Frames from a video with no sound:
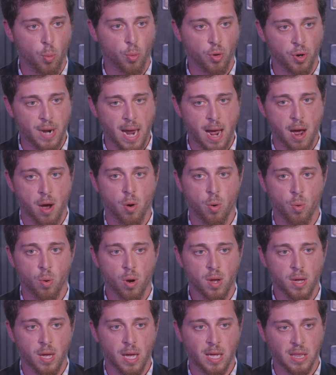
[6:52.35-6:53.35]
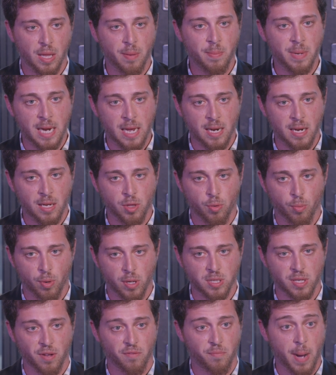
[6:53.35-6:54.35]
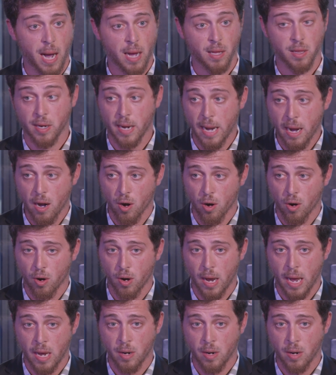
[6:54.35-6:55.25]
we're now eliminating the risk of pilot error,